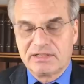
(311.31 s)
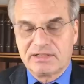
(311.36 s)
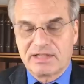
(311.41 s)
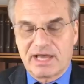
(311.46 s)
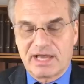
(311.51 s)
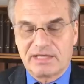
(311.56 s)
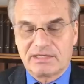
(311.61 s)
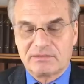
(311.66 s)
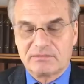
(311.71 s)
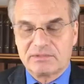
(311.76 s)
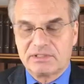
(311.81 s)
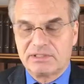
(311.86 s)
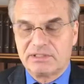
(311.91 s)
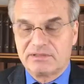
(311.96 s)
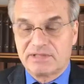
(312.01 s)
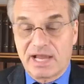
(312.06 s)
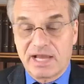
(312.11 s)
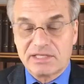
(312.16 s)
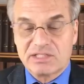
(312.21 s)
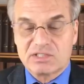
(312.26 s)
That
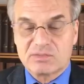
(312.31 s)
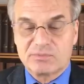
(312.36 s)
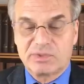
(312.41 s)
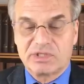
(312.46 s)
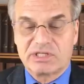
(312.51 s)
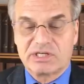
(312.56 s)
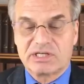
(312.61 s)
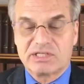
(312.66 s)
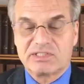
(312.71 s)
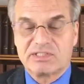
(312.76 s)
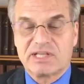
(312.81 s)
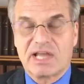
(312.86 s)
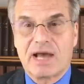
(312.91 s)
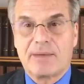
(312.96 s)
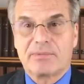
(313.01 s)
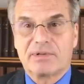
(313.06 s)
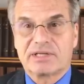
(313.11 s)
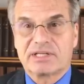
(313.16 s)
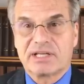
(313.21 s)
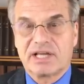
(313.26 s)
is because the
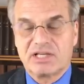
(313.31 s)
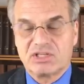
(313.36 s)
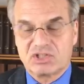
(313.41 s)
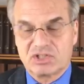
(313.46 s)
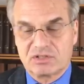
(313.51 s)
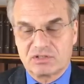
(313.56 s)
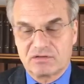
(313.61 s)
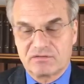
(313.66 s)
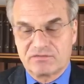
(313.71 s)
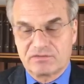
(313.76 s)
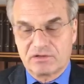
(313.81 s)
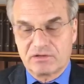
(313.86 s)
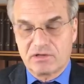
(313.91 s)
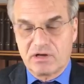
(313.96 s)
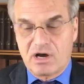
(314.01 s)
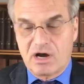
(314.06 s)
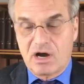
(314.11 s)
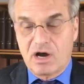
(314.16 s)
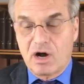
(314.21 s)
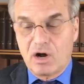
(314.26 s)
application of the
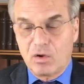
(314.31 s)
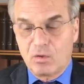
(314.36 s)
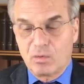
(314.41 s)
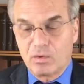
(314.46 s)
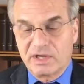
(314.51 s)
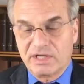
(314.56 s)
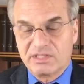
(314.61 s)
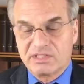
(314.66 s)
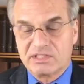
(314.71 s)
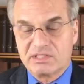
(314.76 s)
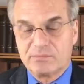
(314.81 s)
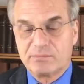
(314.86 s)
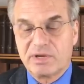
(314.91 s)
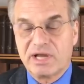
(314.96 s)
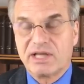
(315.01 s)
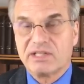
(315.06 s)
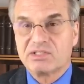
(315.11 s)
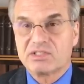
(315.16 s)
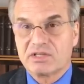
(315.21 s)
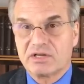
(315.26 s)
law always
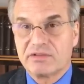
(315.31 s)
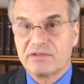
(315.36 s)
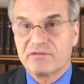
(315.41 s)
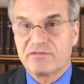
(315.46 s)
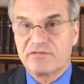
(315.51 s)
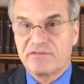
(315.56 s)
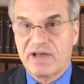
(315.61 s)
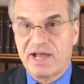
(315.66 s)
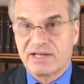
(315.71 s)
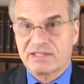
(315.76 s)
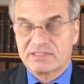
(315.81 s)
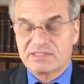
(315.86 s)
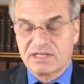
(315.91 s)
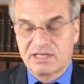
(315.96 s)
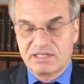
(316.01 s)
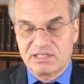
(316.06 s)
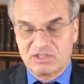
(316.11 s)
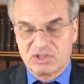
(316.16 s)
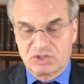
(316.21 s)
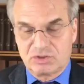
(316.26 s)
depends on the facts
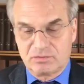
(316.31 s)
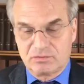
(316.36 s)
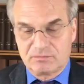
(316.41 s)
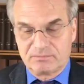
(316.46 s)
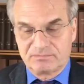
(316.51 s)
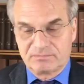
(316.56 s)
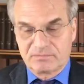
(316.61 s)
at issue.